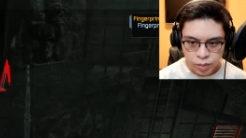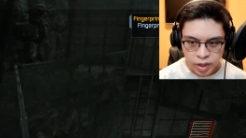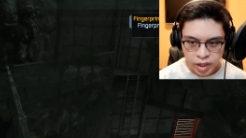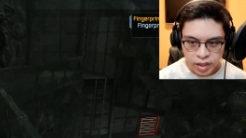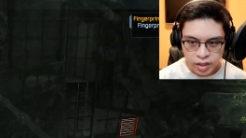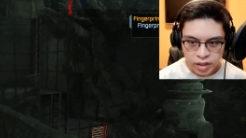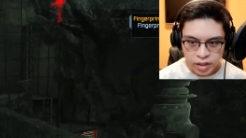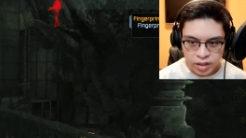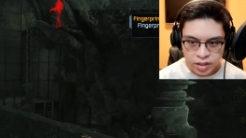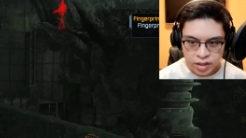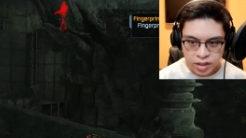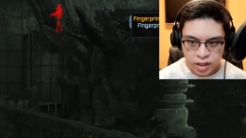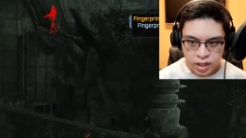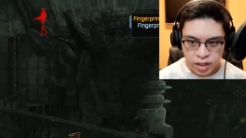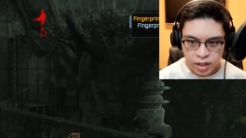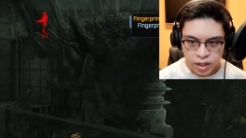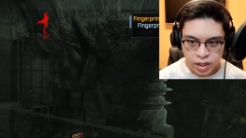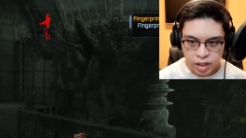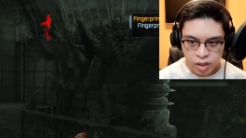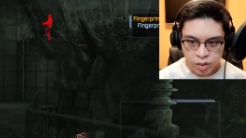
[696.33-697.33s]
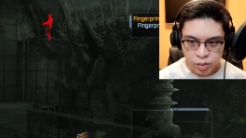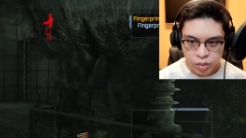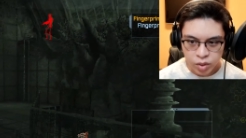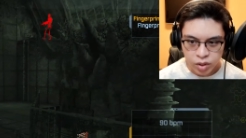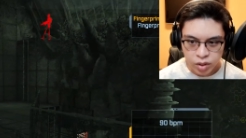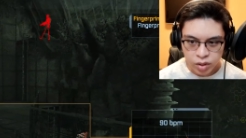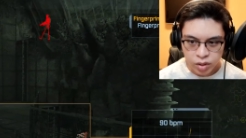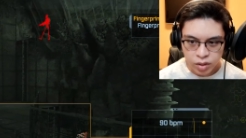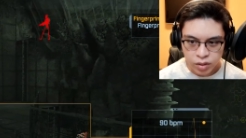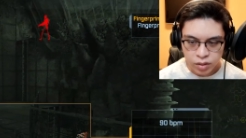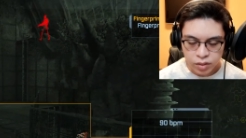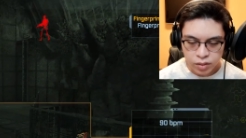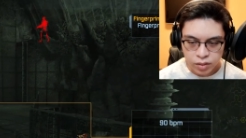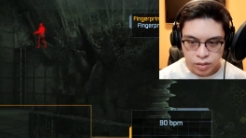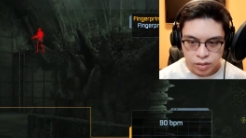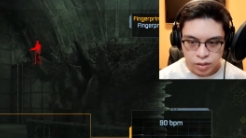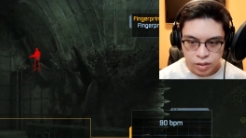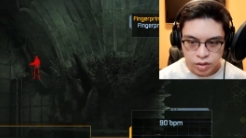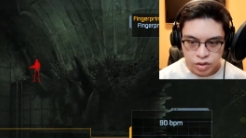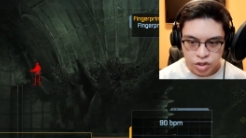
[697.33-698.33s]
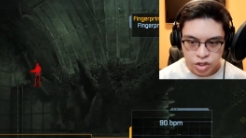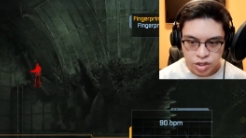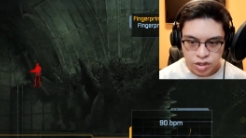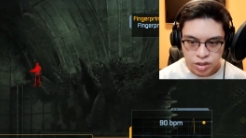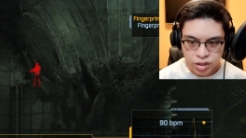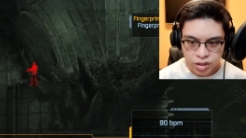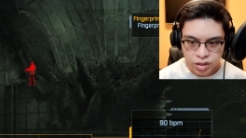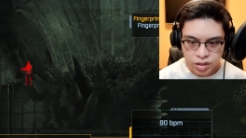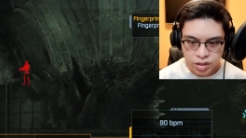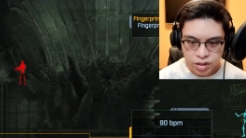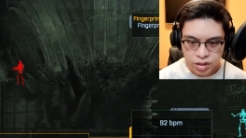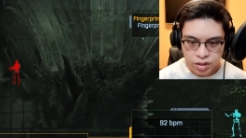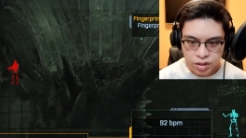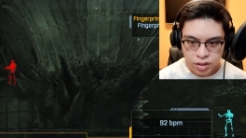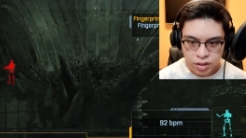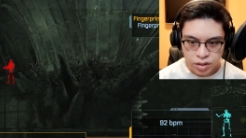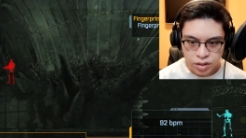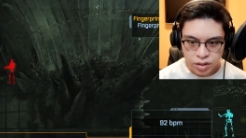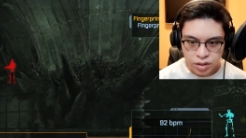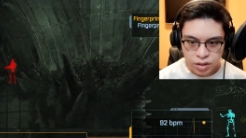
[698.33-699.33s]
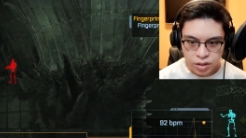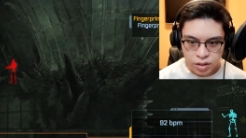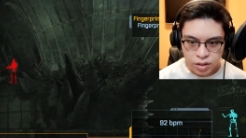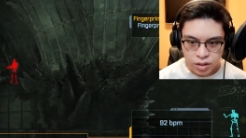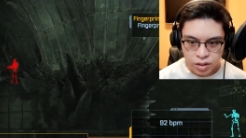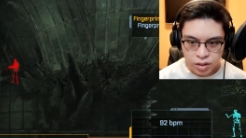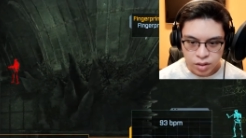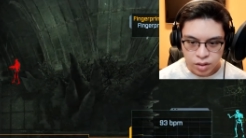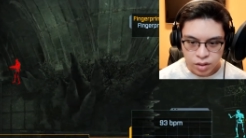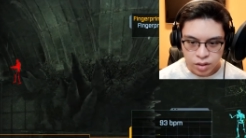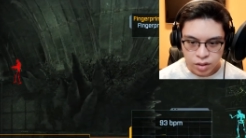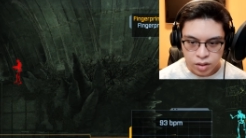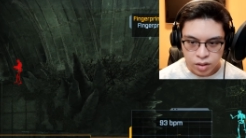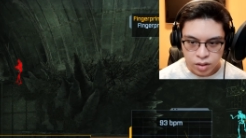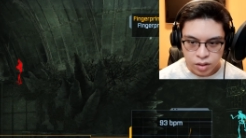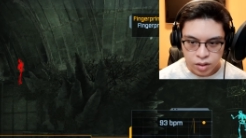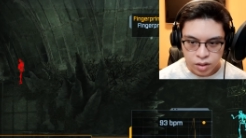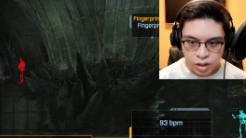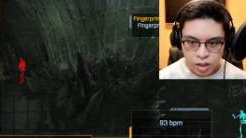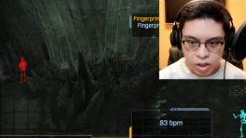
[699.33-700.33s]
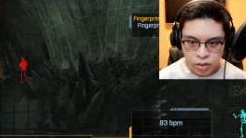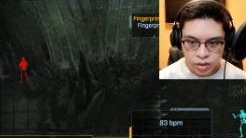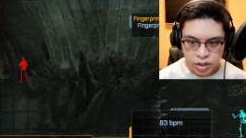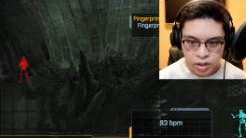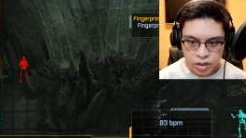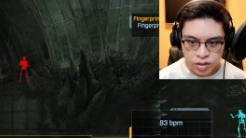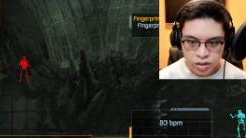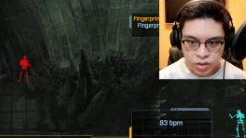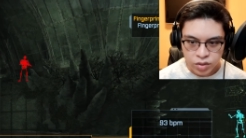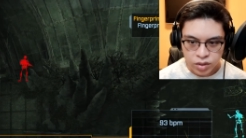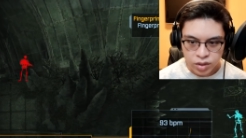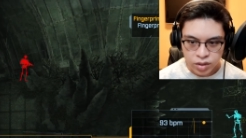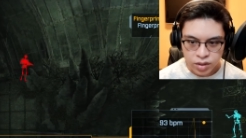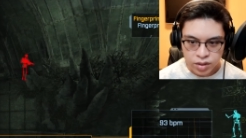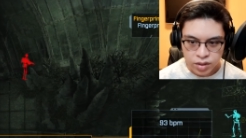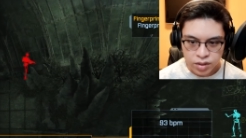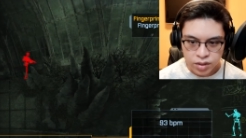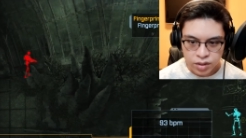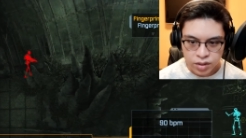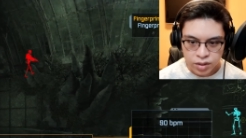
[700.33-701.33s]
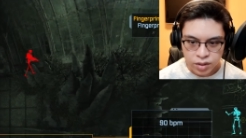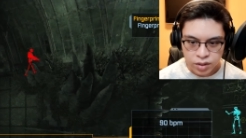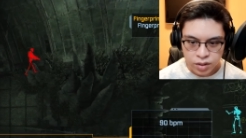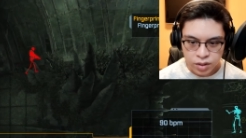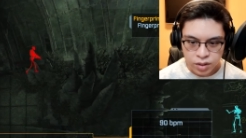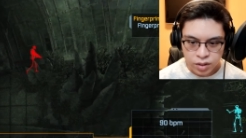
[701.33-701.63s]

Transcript: We're behind this guy now, but Jesus, we're gonna do this.